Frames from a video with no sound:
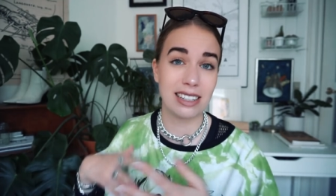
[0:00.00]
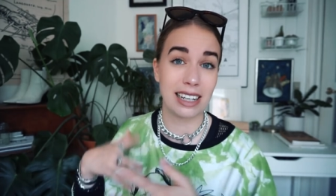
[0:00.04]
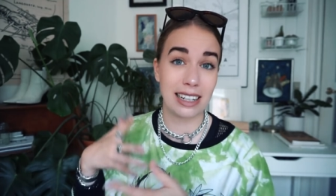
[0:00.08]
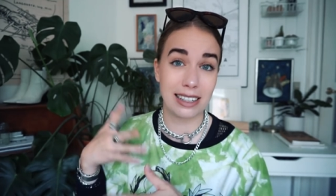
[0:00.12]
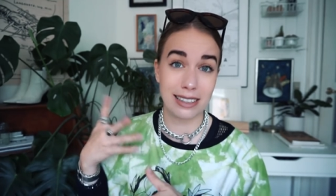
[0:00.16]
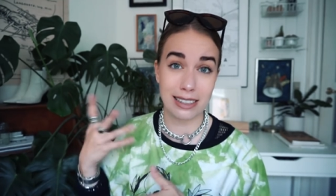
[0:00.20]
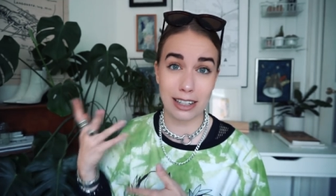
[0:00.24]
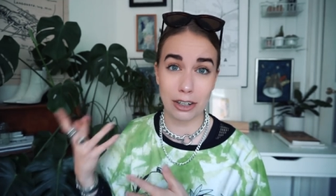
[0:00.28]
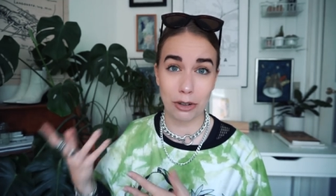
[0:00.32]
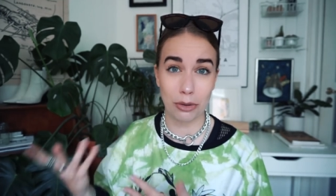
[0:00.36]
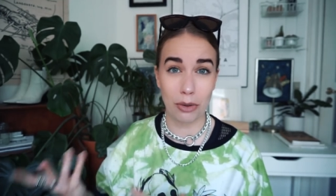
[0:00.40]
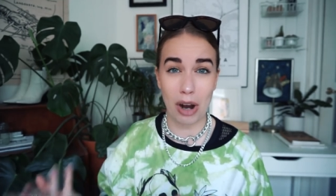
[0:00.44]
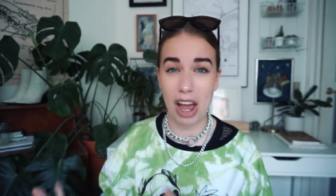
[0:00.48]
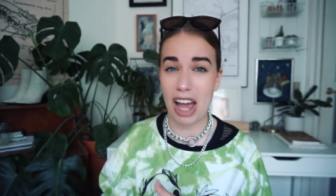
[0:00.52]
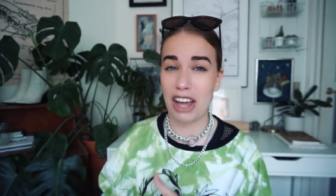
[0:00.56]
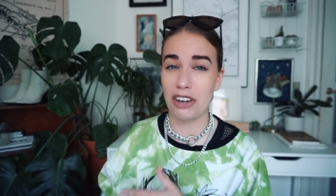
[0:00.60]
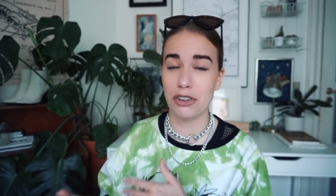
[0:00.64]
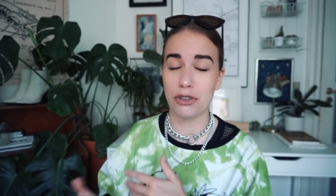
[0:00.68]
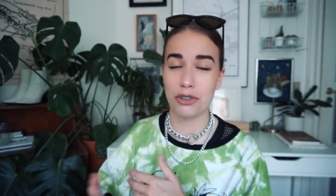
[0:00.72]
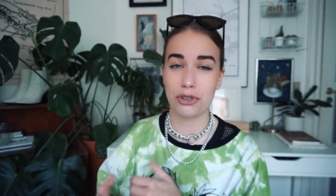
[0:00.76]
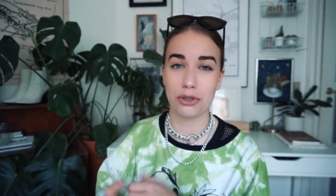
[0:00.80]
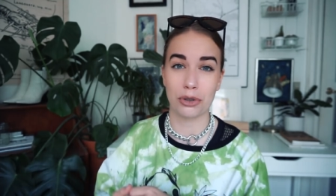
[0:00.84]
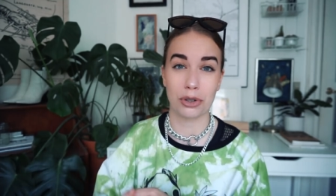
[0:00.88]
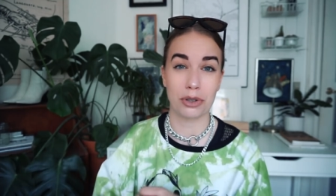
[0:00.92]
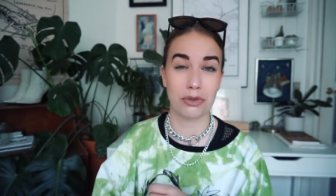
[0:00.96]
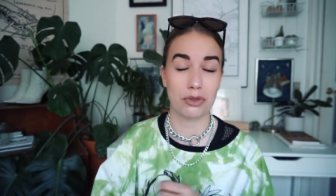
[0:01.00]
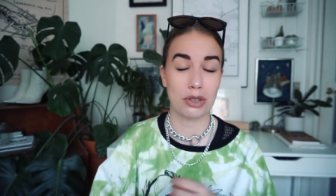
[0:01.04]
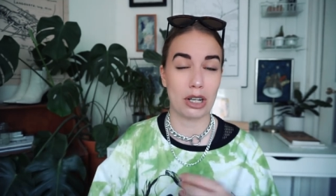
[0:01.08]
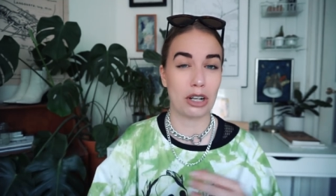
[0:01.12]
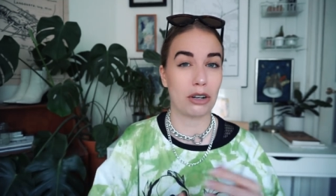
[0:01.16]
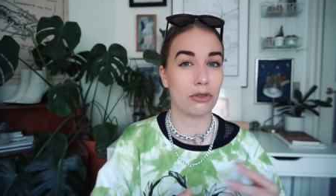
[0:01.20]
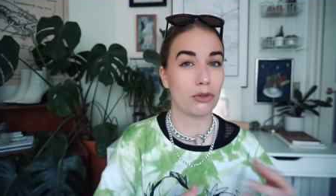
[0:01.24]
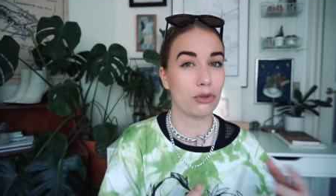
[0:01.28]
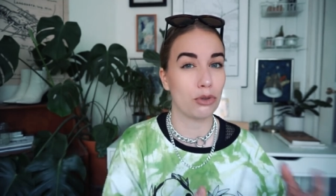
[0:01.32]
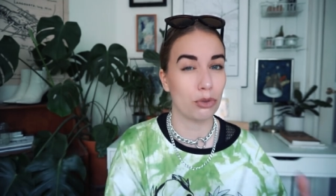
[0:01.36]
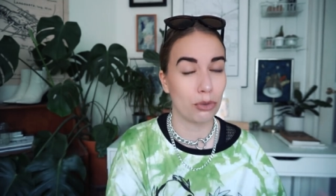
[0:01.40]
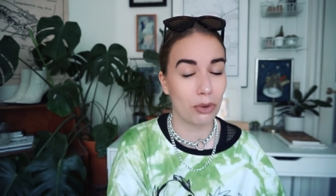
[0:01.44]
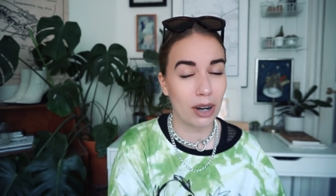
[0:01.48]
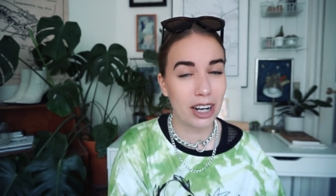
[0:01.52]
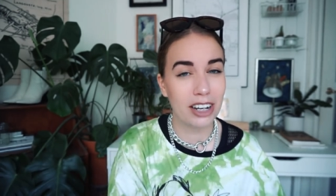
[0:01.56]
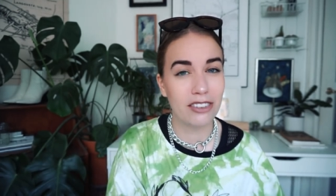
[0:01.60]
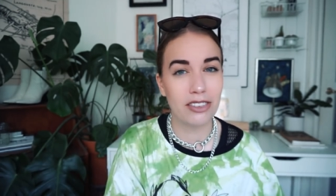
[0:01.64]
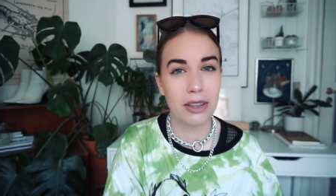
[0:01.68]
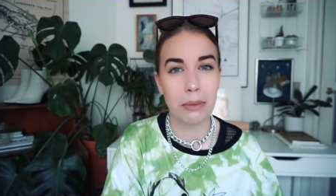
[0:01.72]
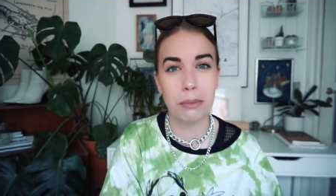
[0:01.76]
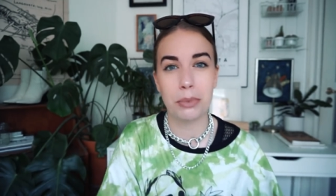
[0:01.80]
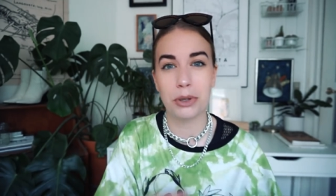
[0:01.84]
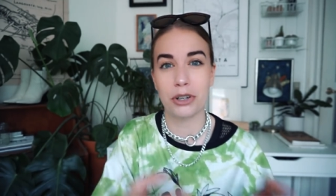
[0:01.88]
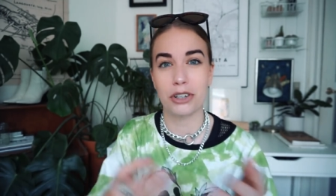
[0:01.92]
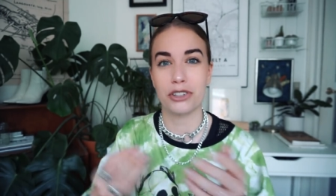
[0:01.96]
etc., and you sort of start to crave
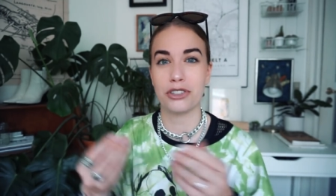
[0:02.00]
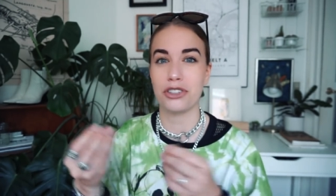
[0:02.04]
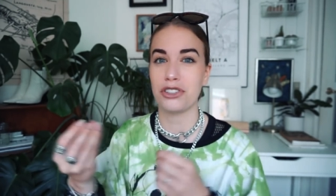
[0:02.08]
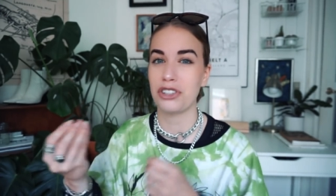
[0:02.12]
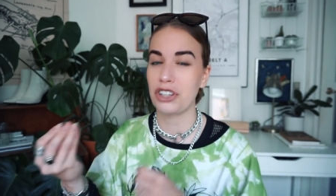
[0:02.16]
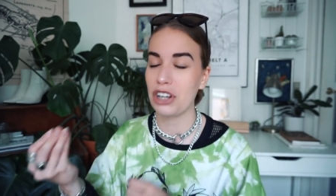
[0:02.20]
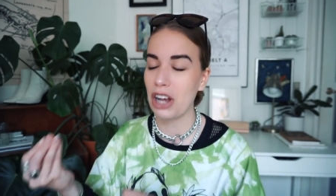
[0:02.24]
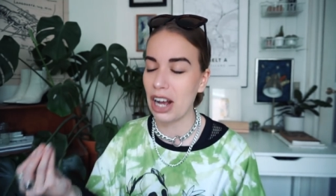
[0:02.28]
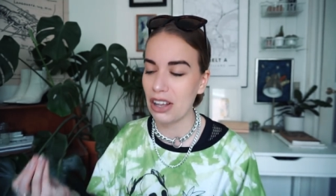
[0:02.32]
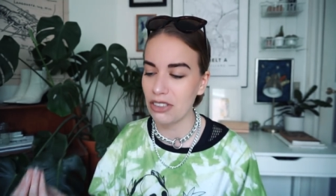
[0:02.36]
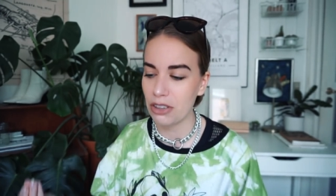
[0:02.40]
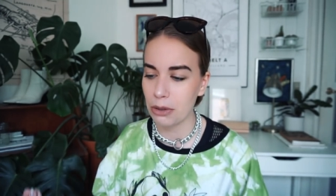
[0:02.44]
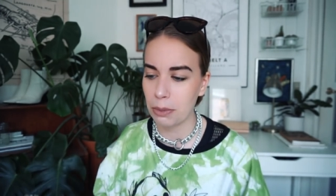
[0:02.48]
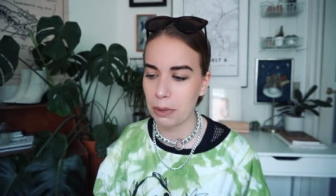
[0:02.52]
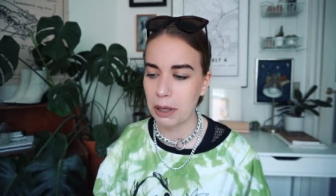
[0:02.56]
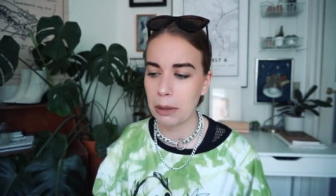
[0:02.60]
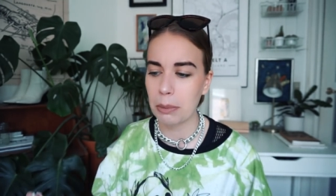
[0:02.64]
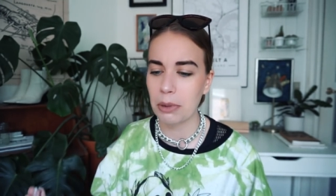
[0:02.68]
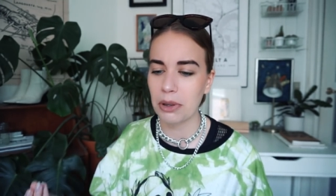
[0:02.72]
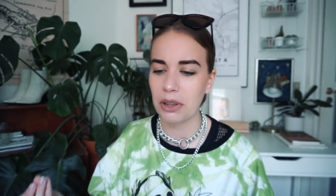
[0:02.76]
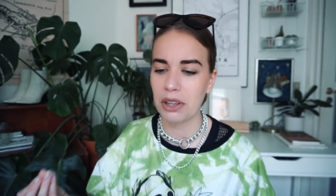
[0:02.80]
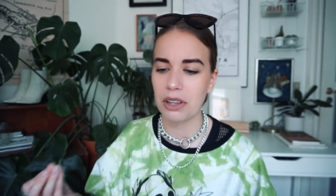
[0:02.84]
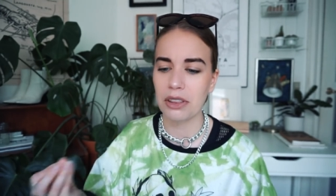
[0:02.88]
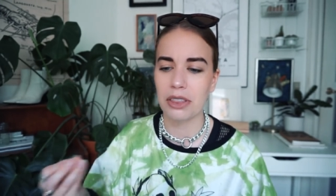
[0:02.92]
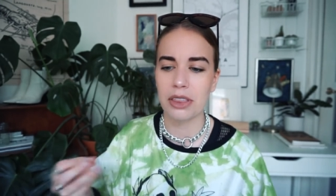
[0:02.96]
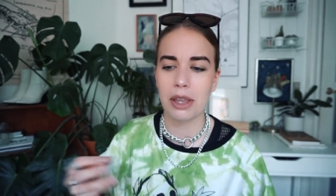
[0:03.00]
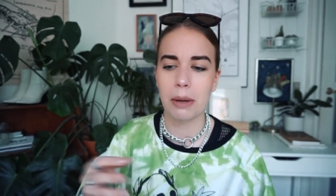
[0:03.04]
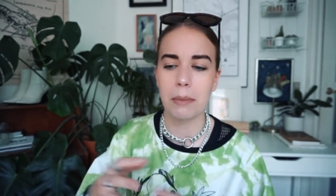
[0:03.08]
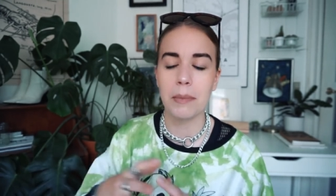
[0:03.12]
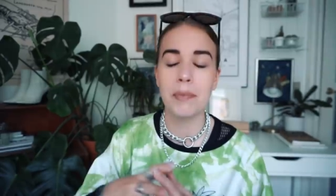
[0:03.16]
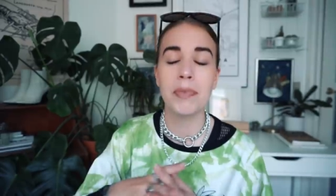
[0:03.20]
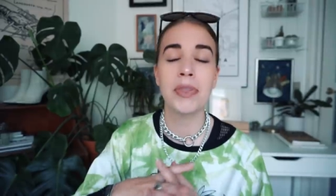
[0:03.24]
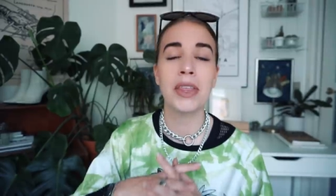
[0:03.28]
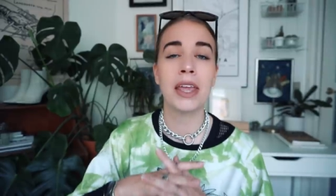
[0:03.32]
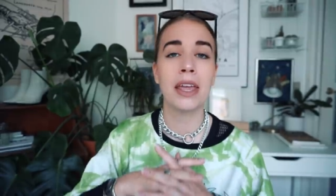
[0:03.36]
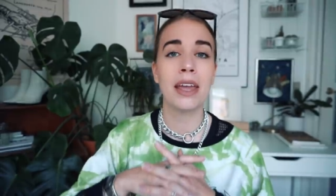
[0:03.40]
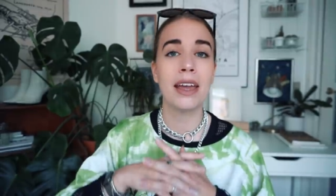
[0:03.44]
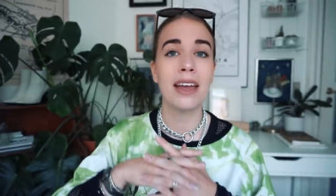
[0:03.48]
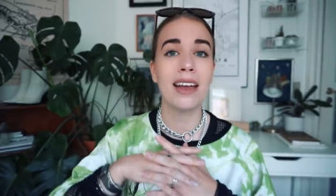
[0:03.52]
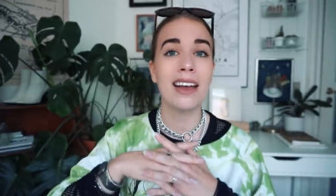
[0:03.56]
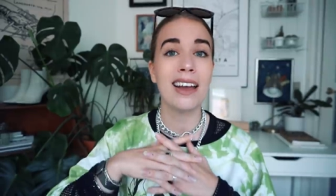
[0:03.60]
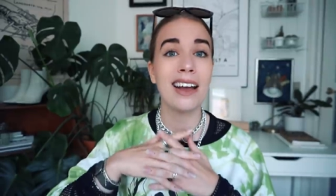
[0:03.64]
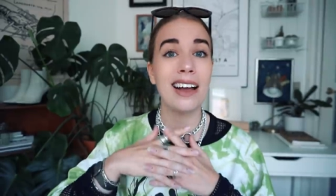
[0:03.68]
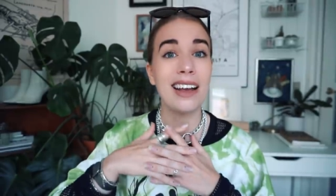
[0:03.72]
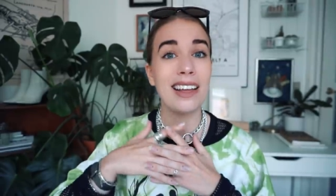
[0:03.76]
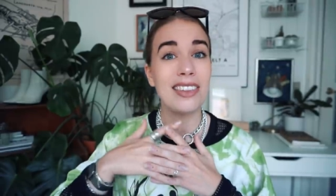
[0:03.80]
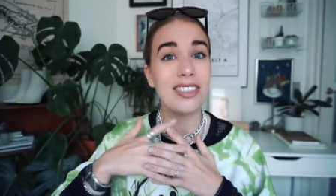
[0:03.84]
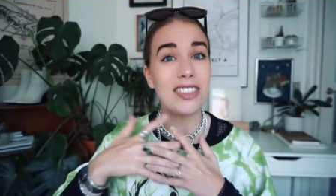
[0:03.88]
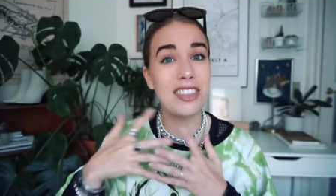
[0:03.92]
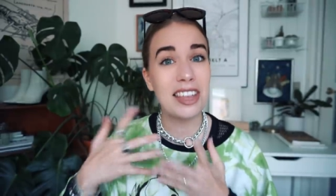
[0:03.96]
them because you see other people eat them,
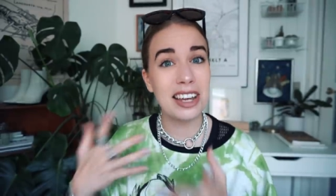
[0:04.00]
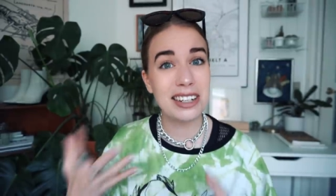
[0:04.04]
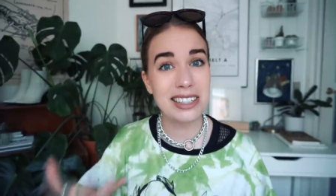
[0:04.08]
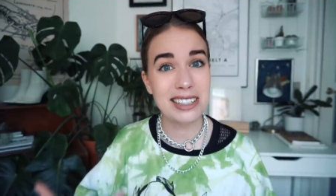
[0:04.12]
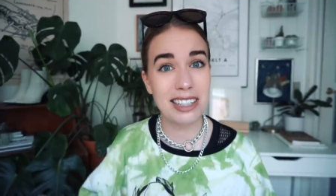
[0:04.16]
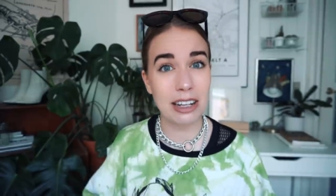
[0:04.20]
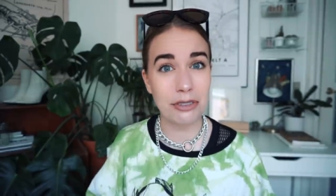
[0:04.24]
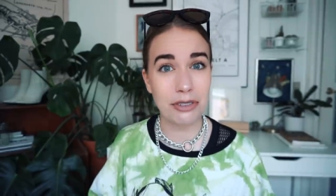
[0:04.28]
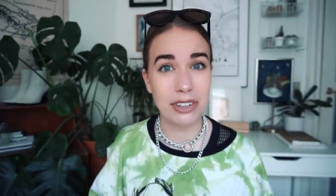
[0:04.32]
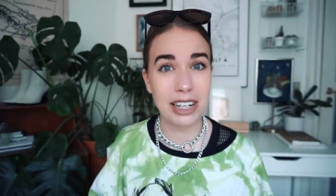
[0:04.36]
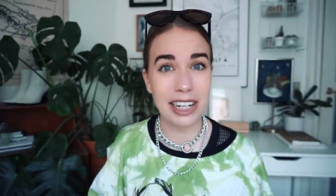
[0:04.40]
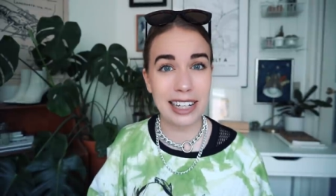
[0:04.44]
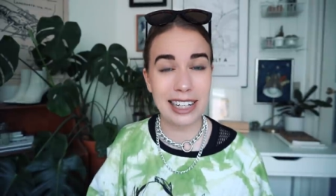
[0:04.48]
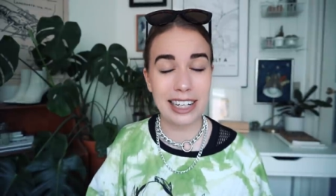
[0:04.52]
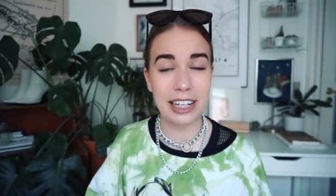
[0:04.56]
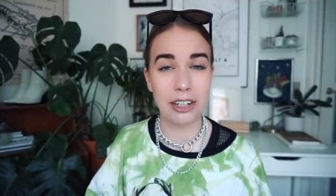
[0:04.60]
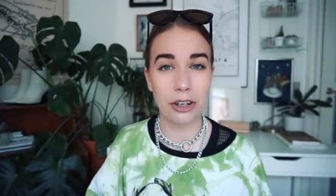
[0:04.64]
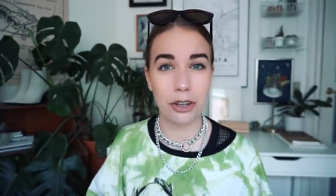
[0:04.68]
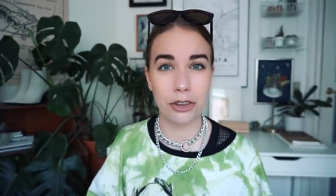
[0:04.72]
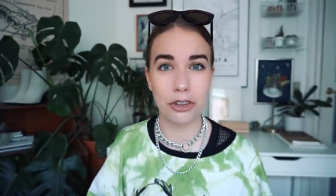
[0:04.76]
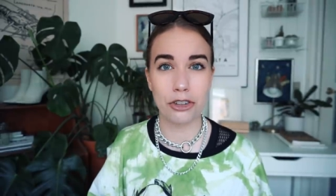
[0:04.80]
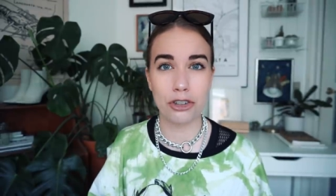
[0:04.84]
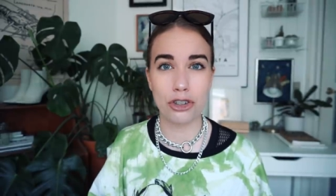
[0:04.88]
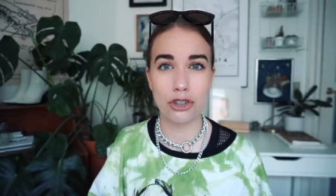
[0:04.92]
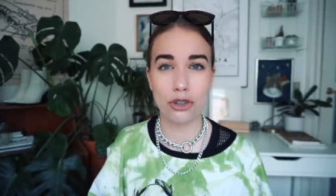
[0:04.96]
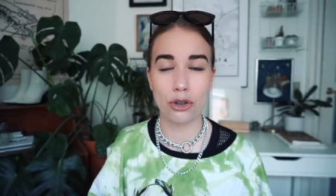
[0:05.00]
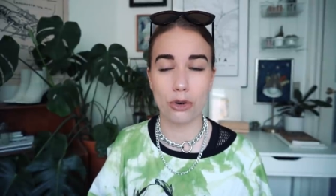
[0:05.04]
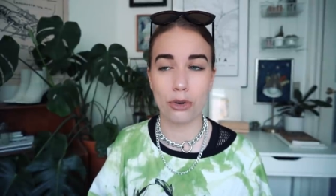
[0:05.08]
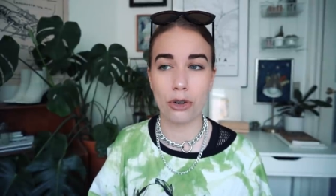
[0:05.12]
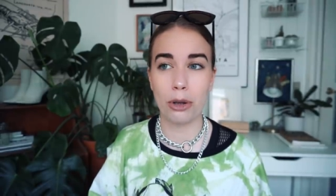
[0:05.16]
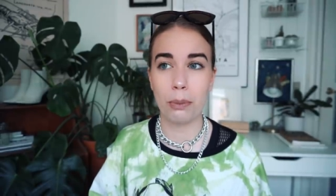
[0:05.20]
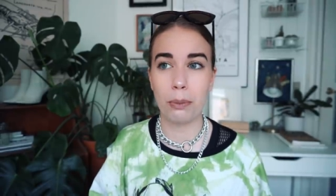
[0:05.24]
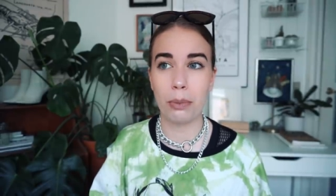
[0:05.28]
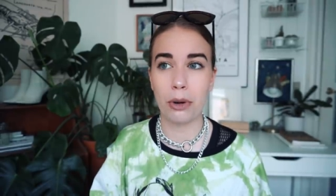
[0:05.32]
that's definitely another story.